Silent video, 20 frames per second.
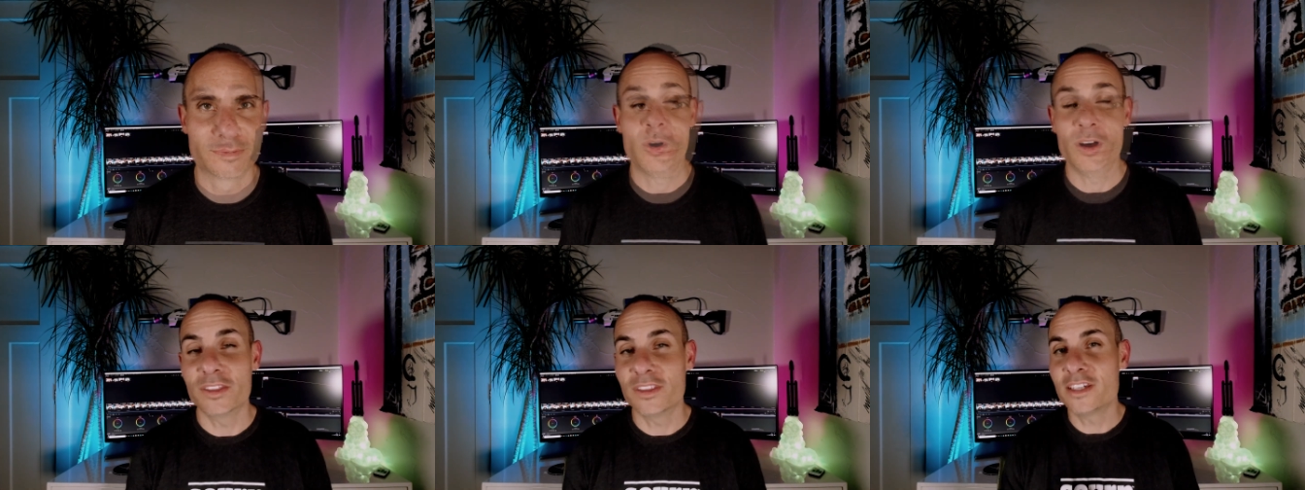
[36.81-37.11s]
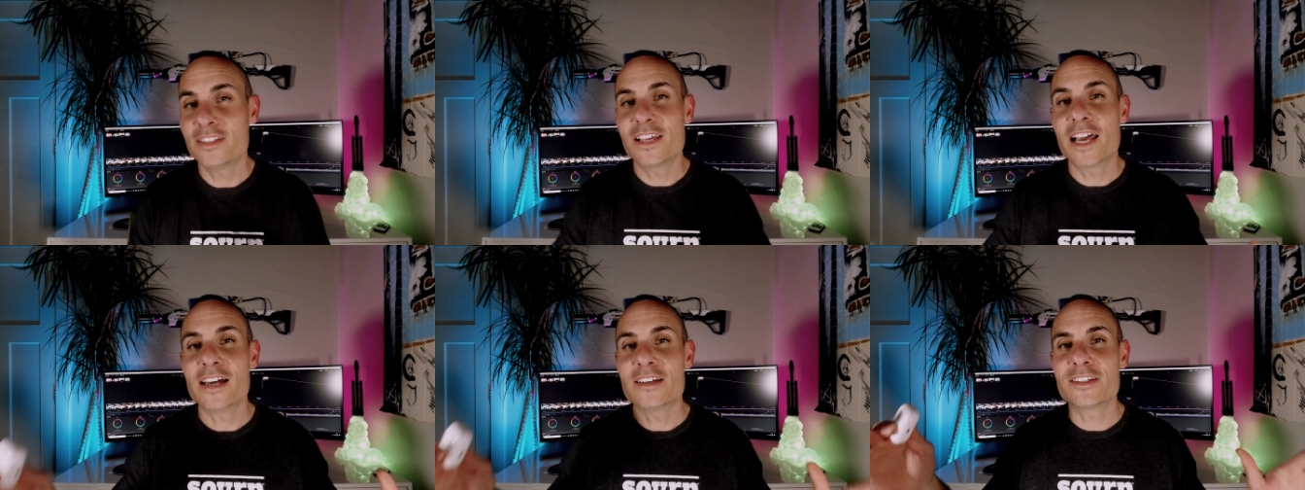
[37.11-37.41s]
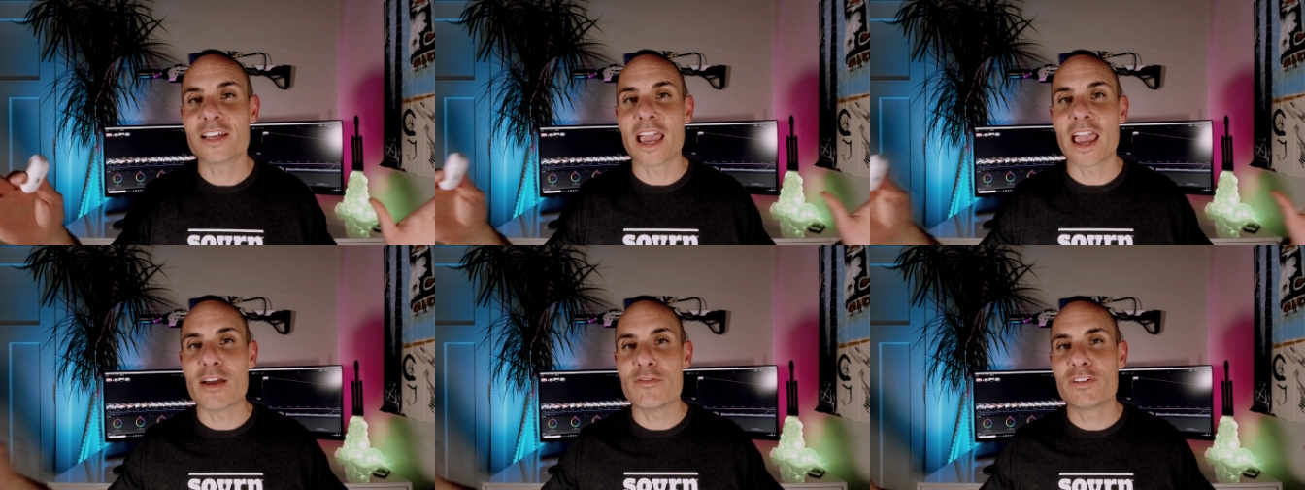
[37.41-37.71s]
Well, this
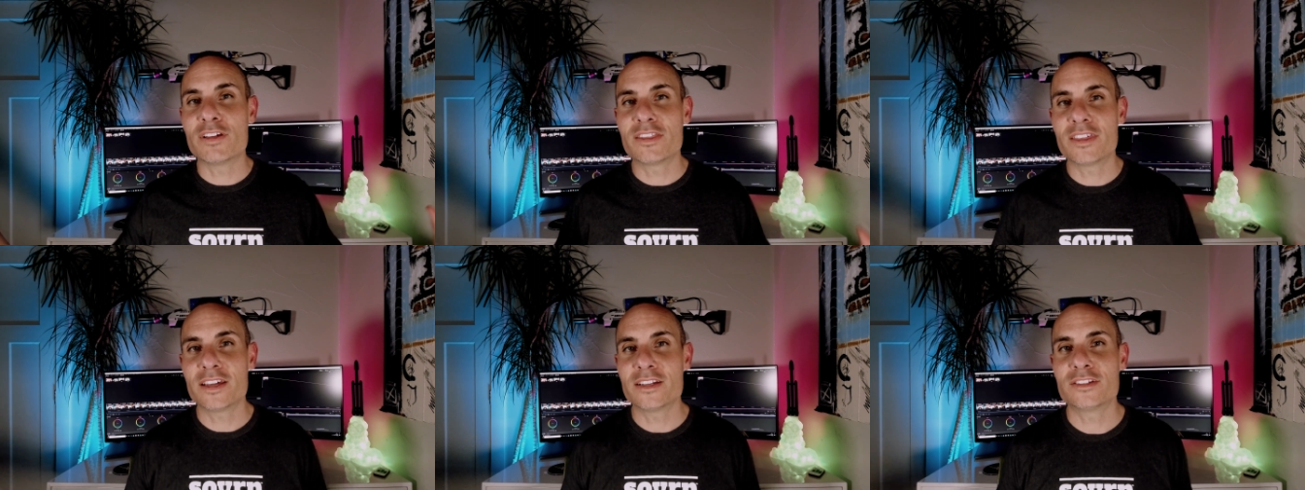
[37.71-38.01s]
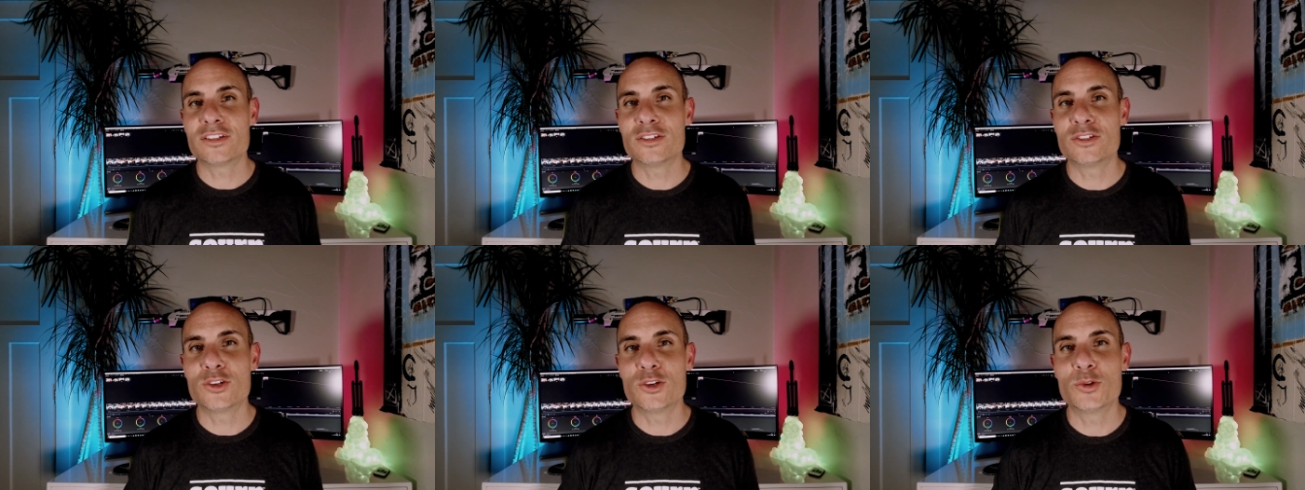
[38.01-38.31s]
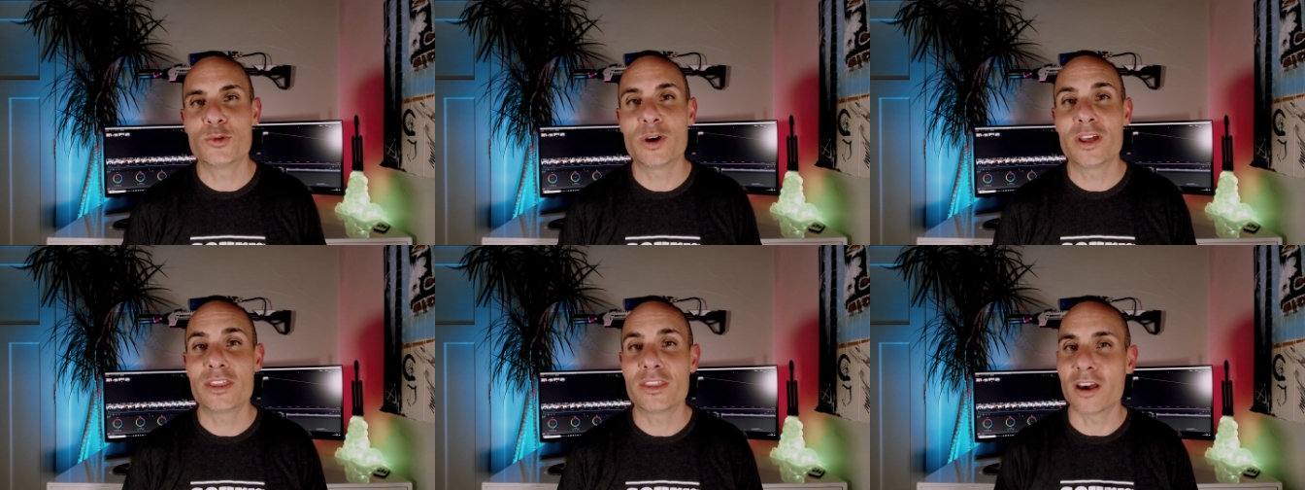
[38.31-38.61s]
has everything to
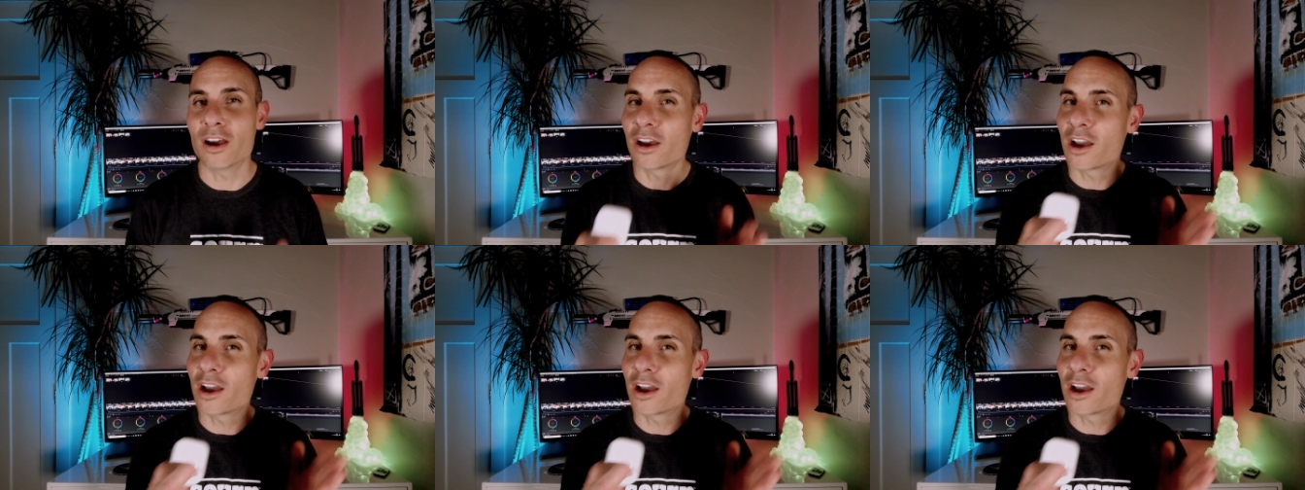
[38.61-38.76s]
do with